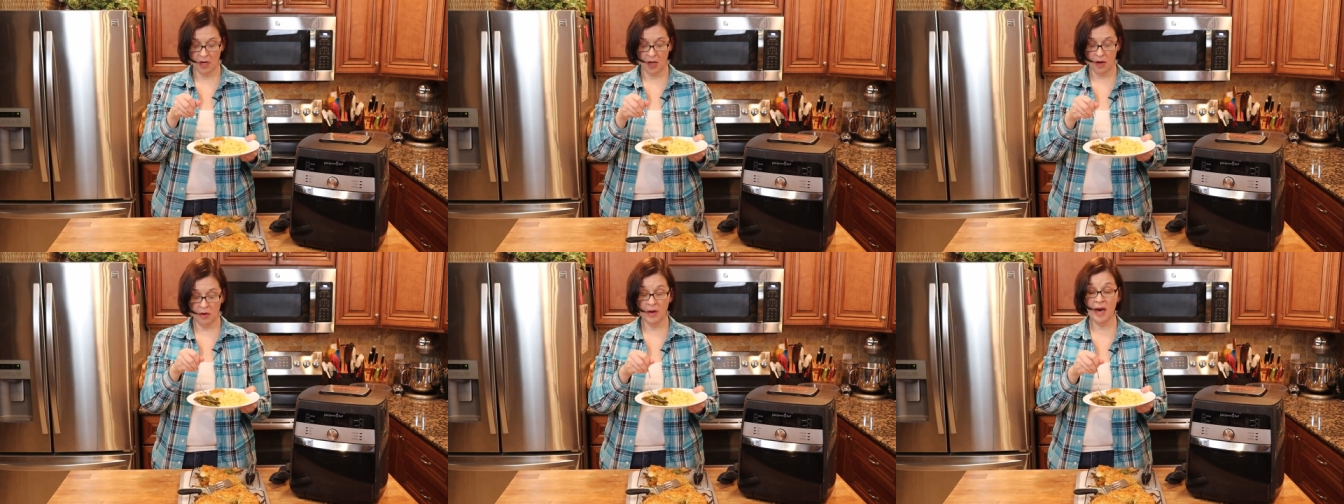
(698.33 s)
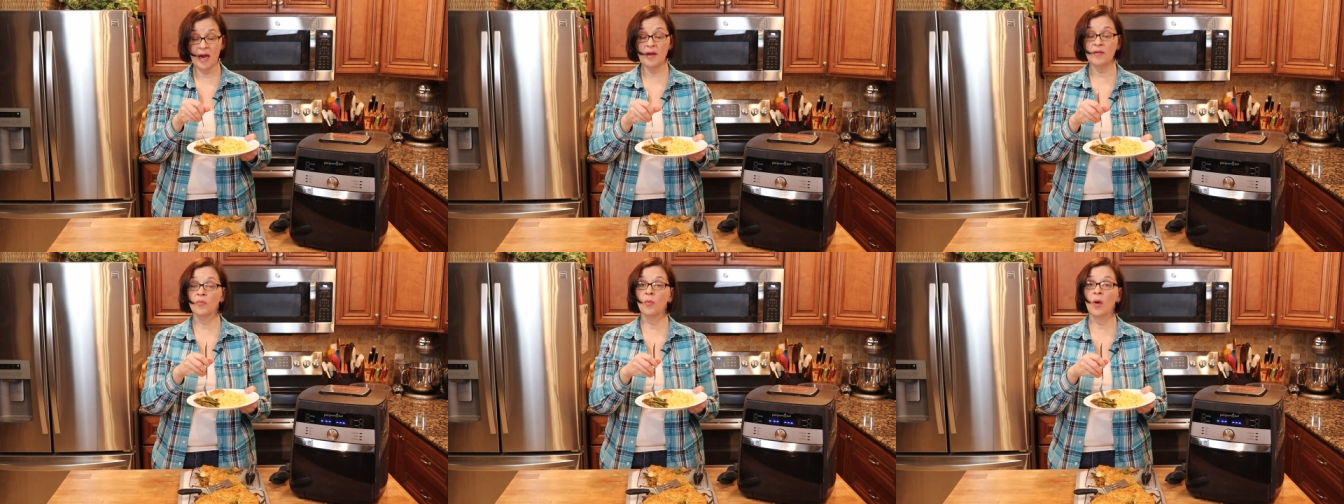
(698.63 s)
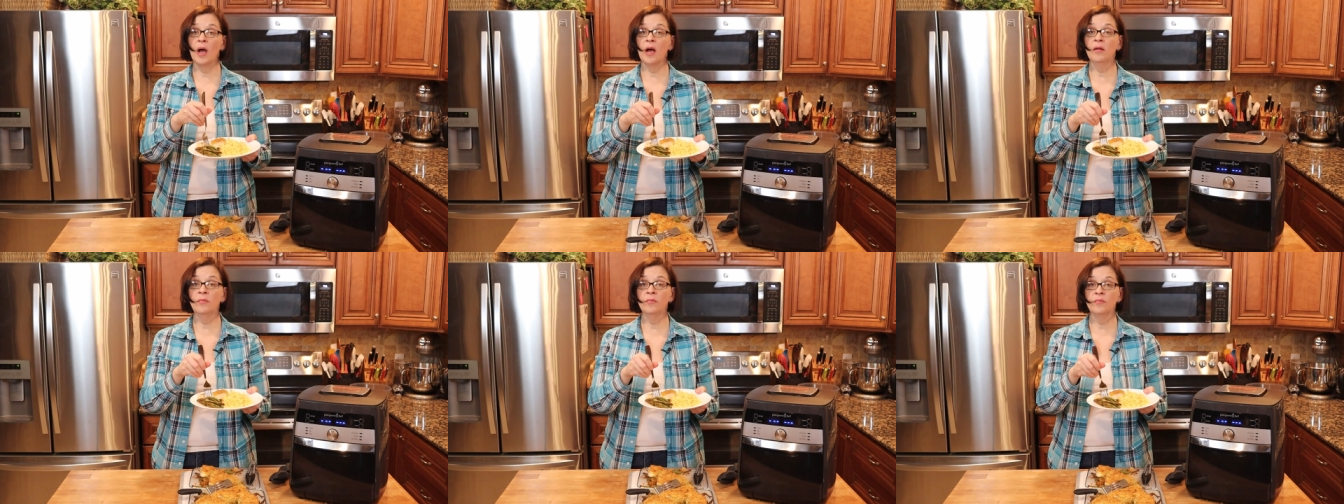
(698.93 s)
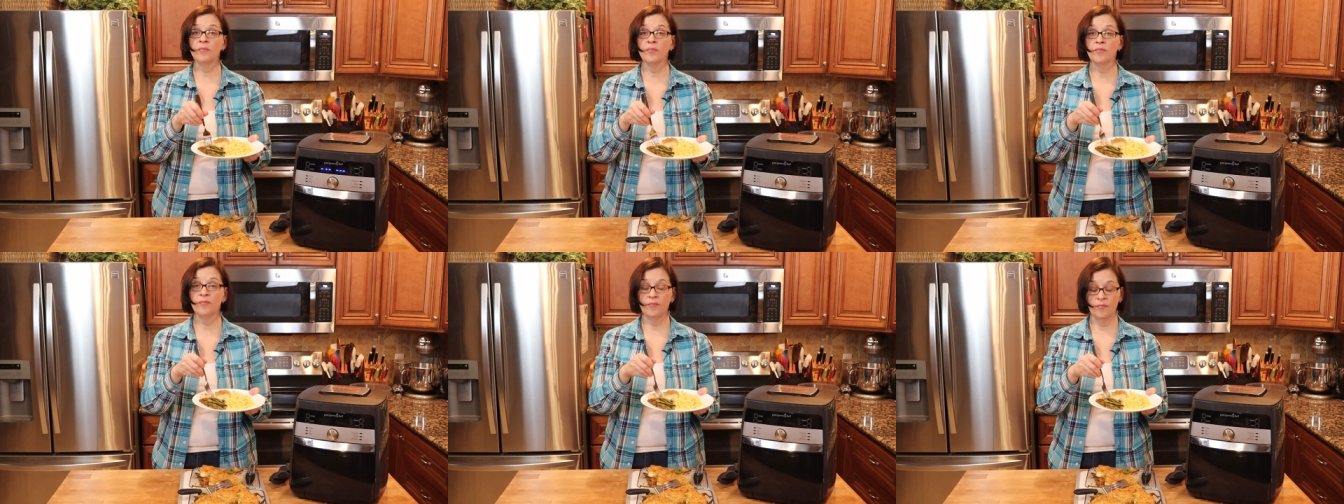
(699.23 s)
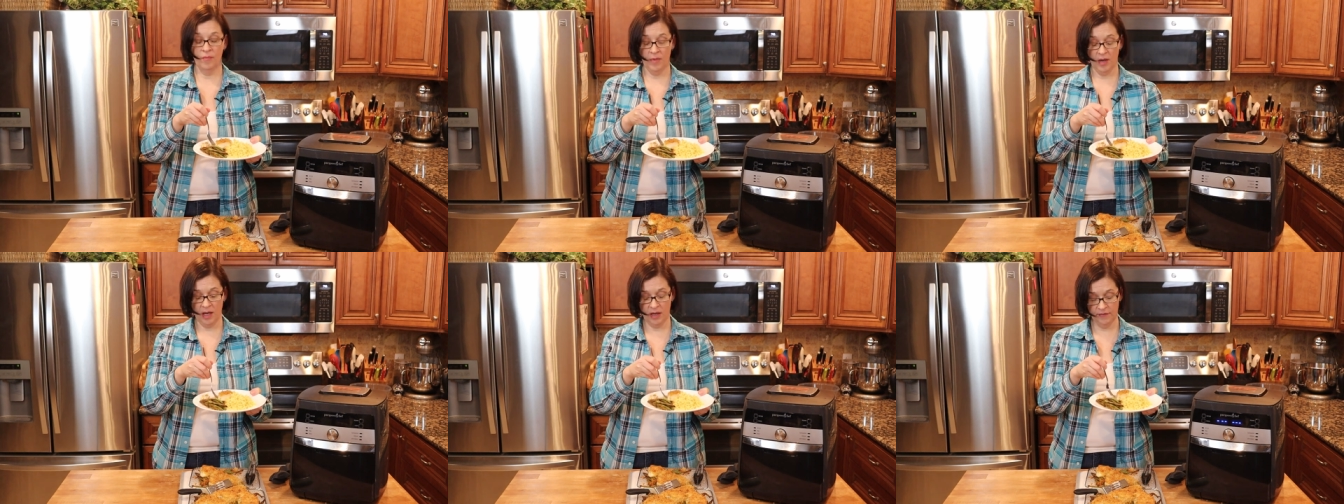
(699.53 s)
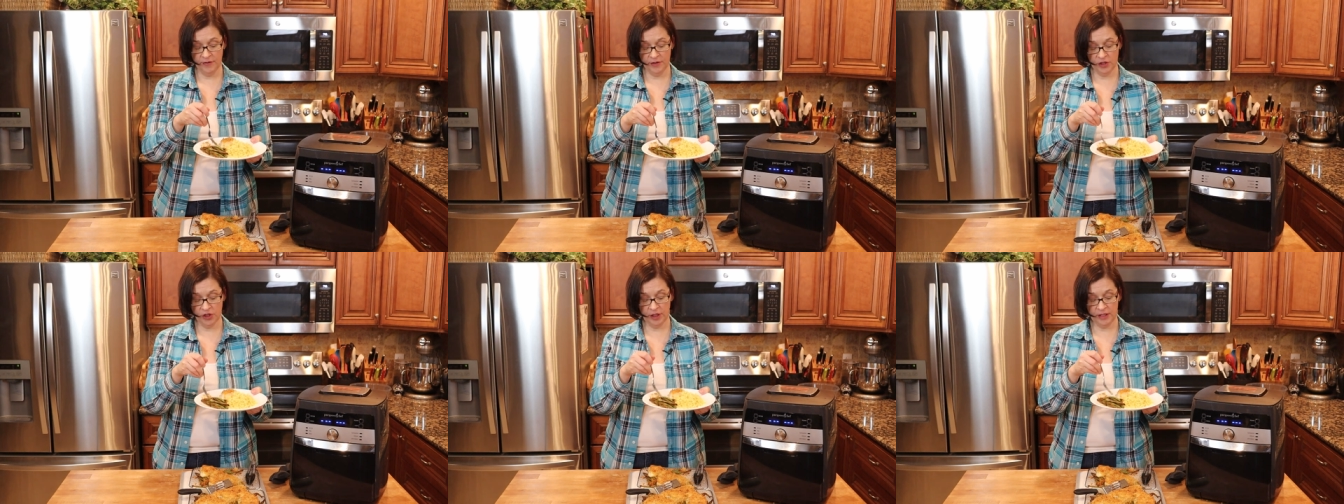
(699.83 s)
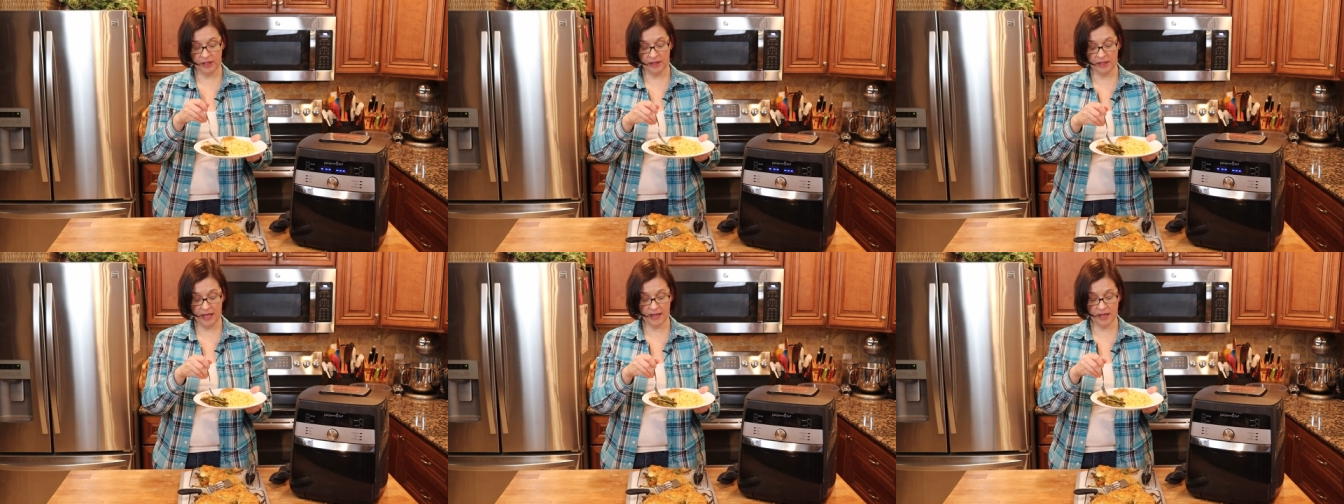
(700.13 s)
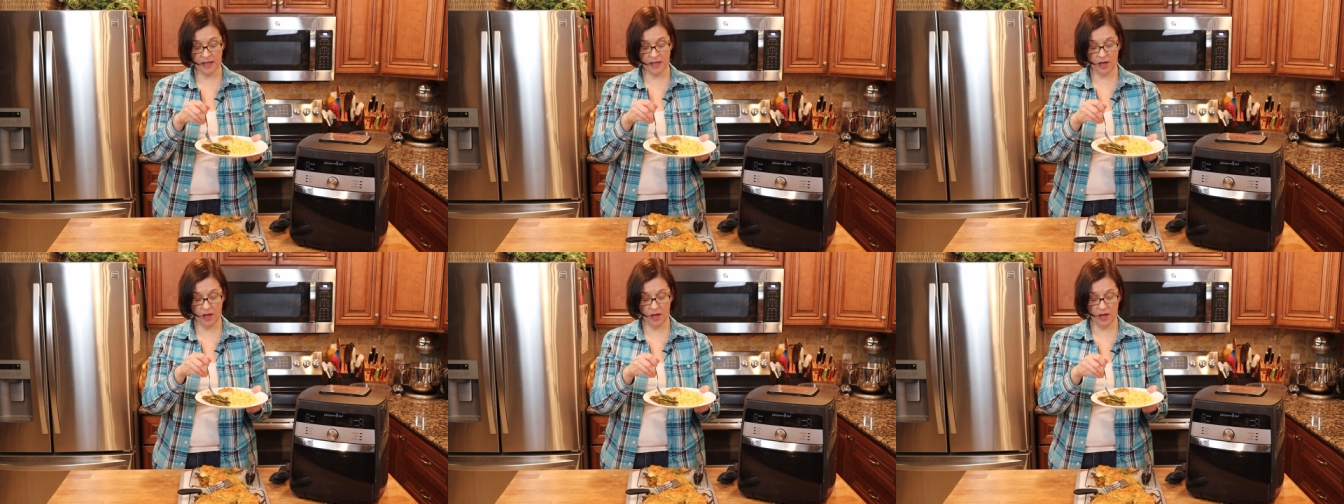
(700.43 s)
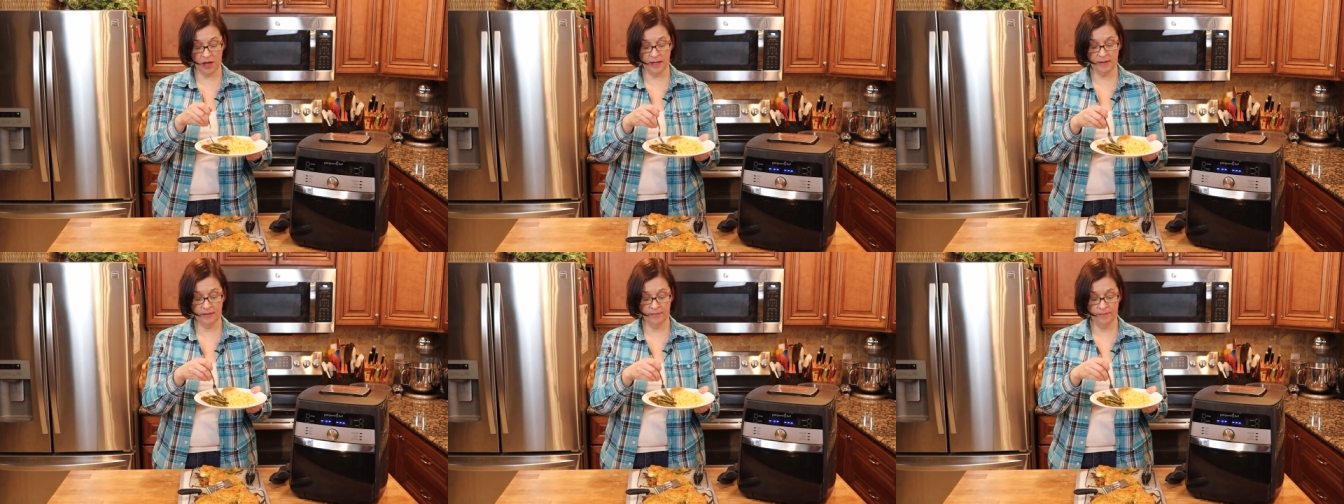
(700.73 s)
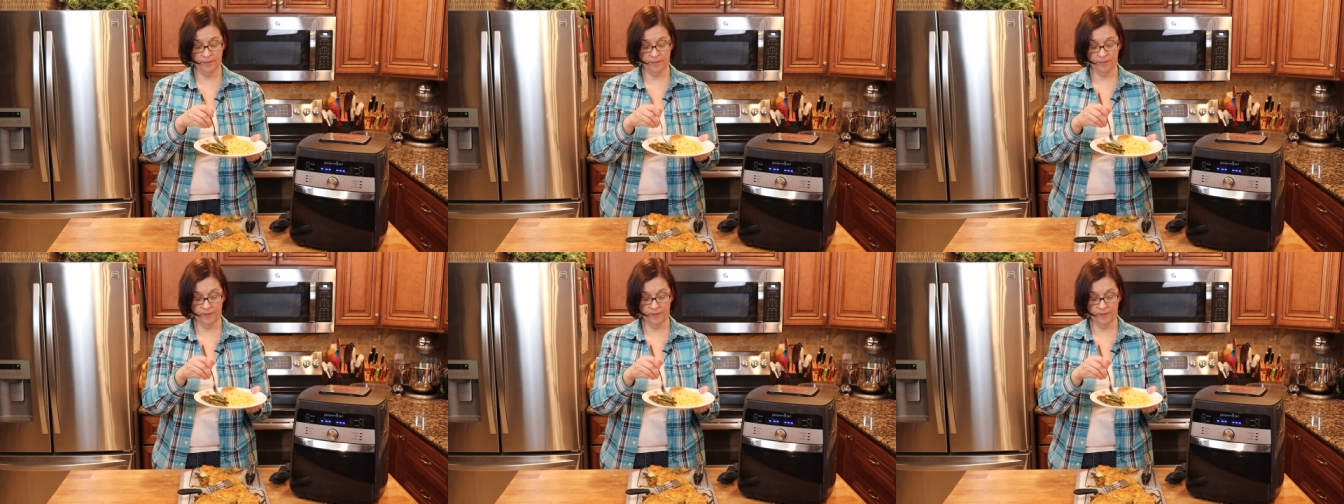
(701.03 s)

All right, well, I officially like cod,